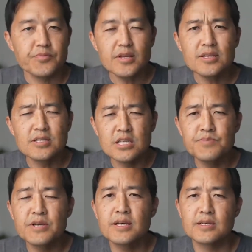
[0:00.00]
just
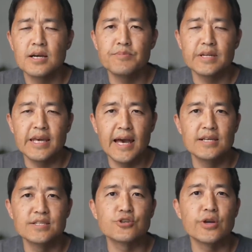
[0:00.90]
because a company
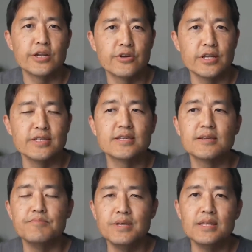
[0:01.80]
has great earnings
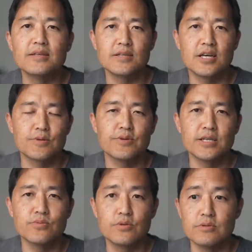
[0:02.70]
doesn't mean the stock
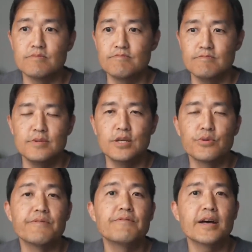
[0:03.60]
price will
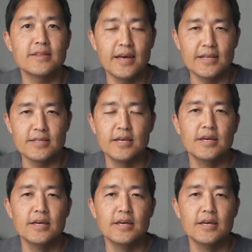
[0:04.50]
reflect that,